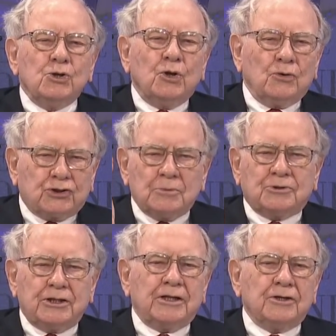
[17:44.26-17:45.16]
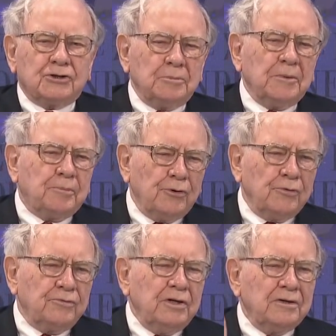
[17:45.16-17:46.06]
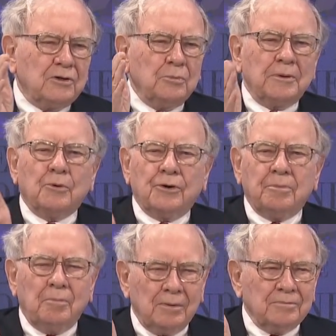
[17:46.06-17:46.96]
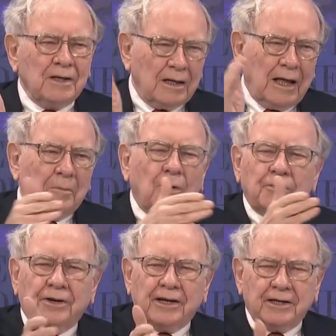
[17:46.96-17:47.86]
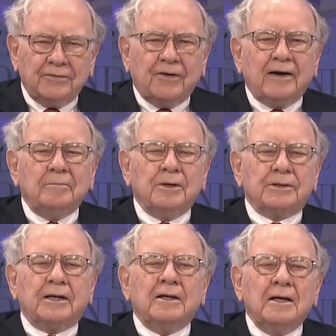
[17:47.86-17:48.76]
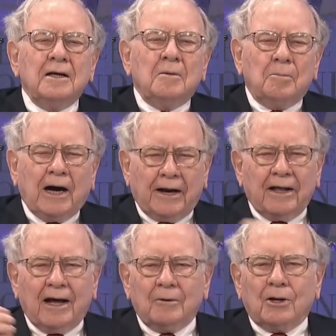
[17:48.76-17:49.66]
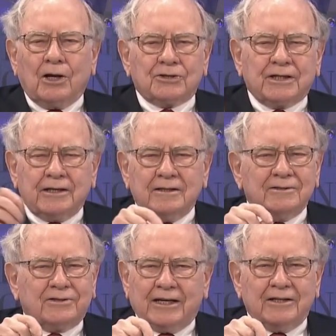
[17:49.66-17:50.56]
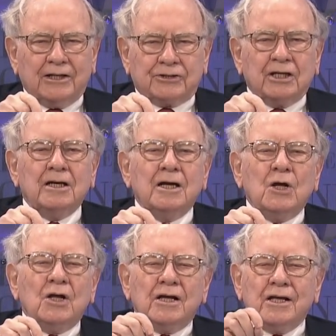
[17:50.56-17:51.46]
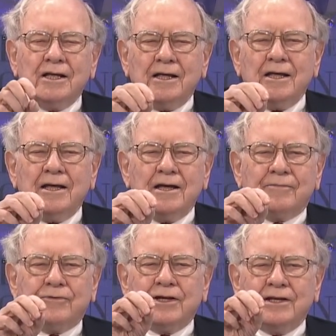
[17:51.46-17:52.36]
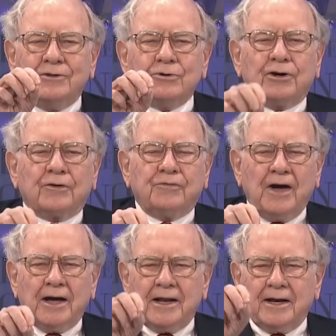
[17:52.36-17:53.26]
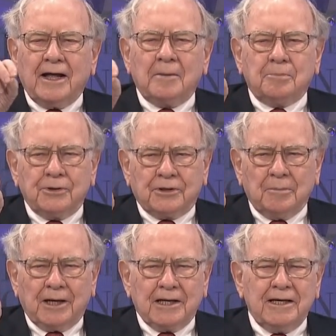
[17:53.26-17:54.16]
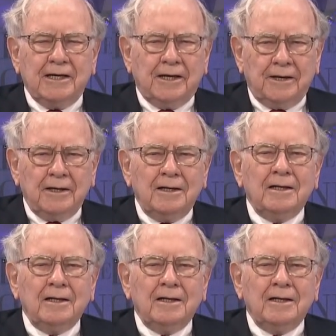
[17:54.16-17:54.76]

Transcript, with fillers: those subsidiaries have been proved to be worth a lot more than eighty-five billion dollars. But I will also say, say this, if the New York Fed had not put the money in